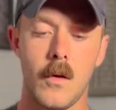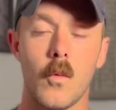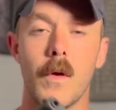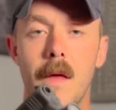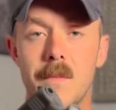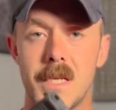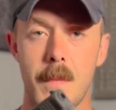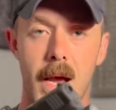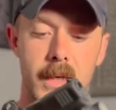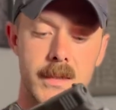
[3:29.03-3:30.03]
with empty
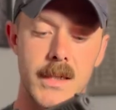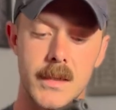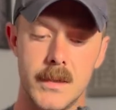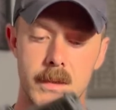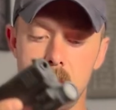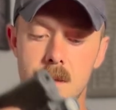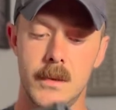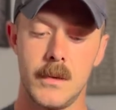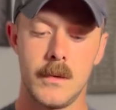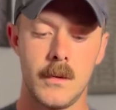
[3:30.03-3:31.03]
magazines.
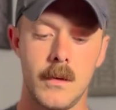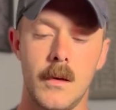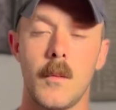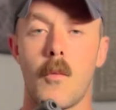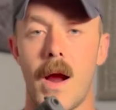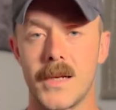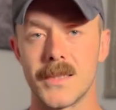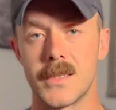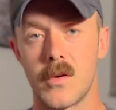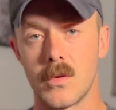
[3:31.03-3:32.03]

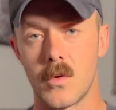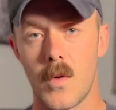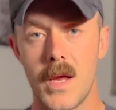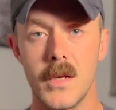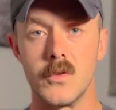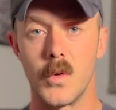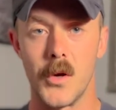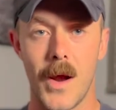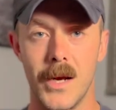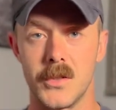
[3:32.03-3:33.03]
Practice it on the range when
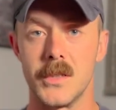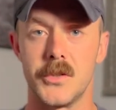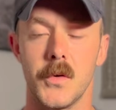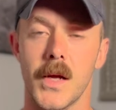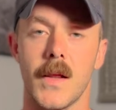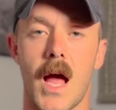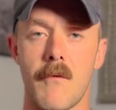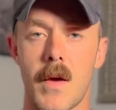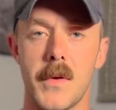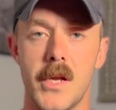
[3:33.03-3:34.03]
you're actually shooting live
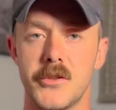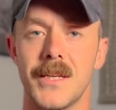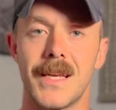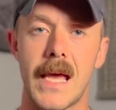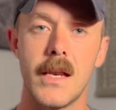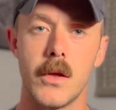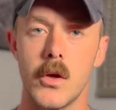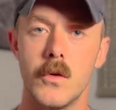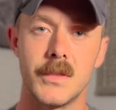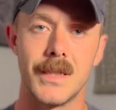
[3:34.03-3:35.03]
ammunition. Get
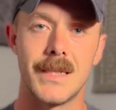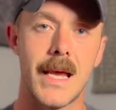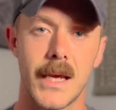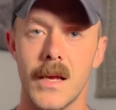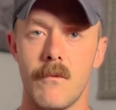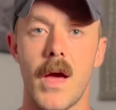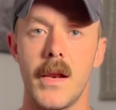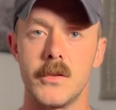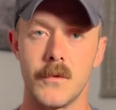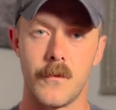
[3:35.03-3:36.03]
used to taking
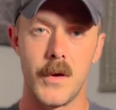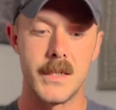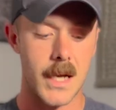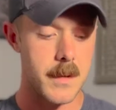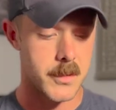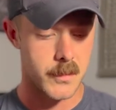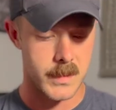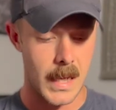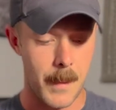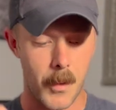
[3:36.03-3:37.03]
advantage of free time to
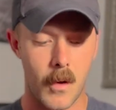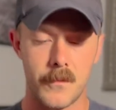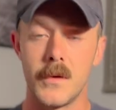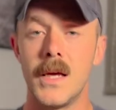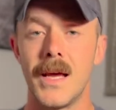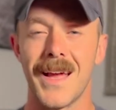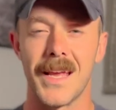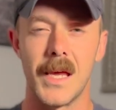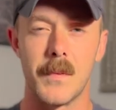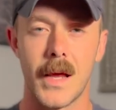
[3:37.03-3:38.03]
top off and
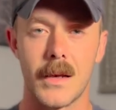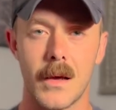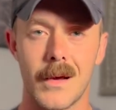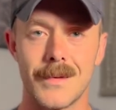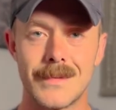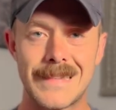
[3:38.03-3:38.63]
keep that gun